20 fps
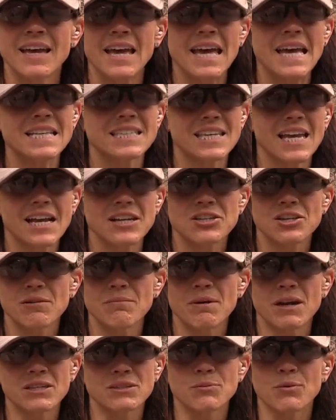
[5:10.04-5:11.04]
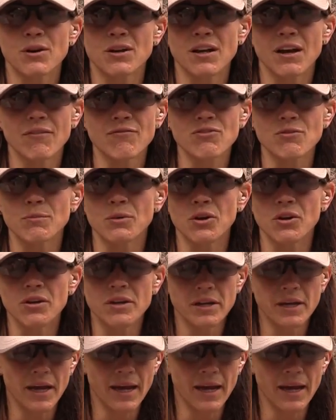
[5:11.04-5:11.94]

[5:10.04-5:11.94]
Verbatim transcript: It's actually much more comfortable.